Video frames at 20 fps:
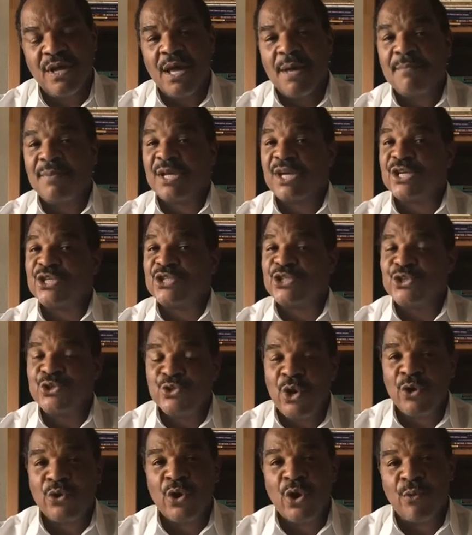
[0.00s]
because you
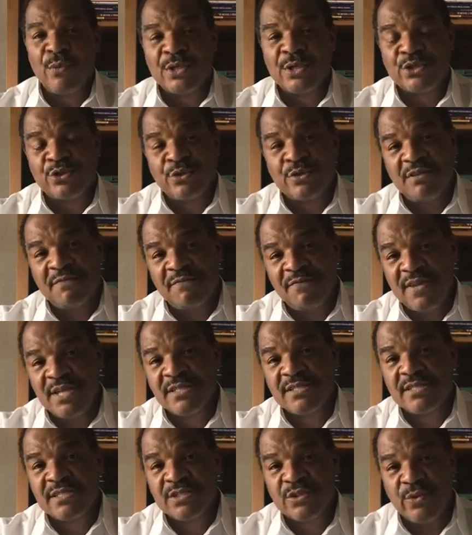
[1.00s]
don't know what your
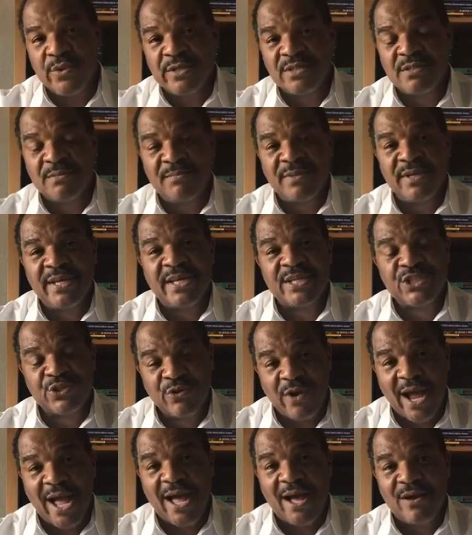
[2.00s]
defense is going to be at
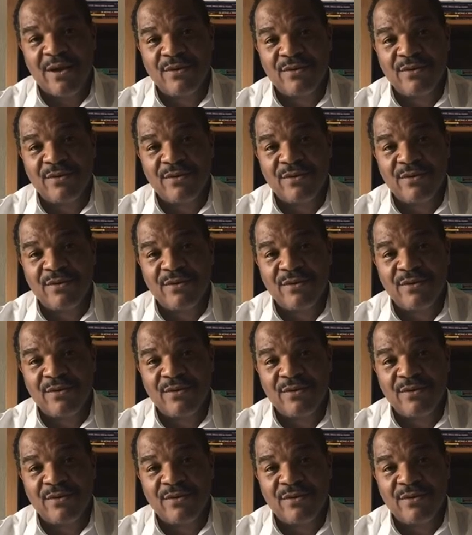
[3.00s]
trial.